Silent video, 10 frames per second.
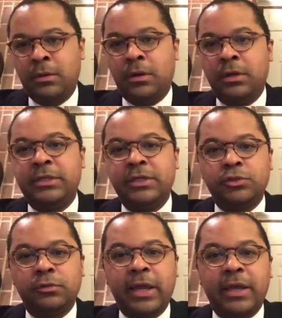on
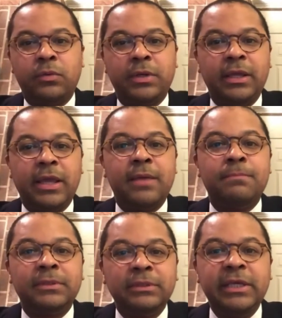digital equity
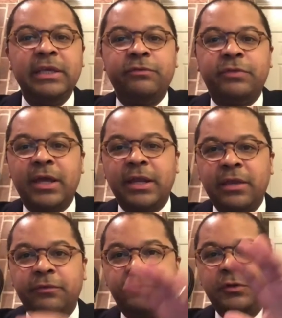and believe that
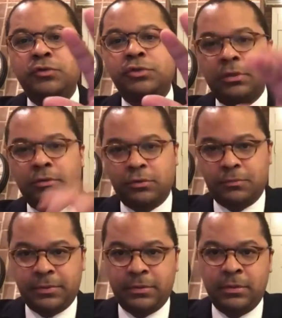a future group